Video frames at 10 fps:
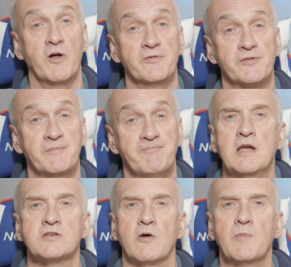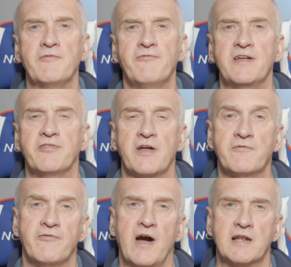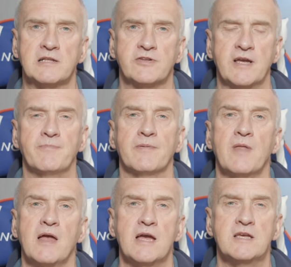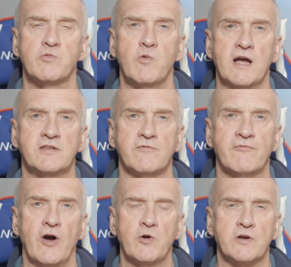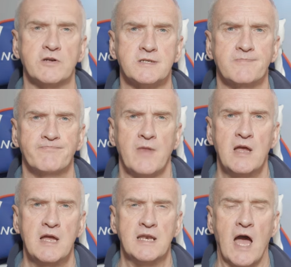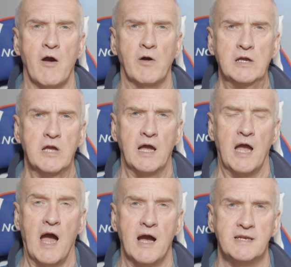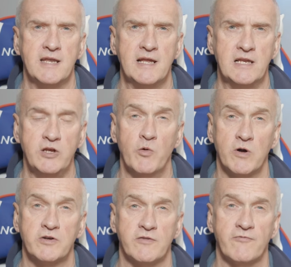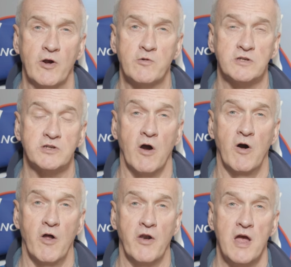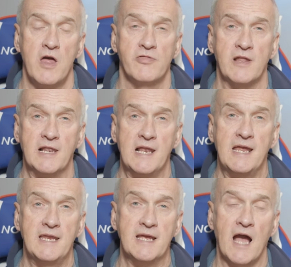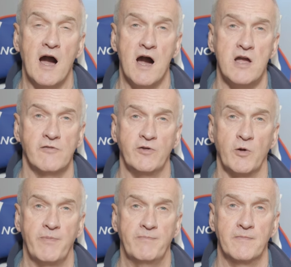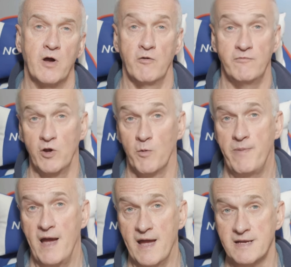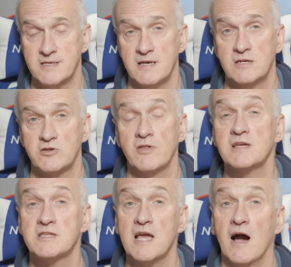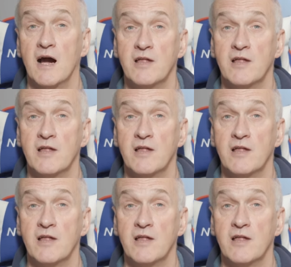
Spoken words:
want. So my fifth and final tip is where to focus. Now, ideally you want to focus on the leading eye of your pet. Well, that's the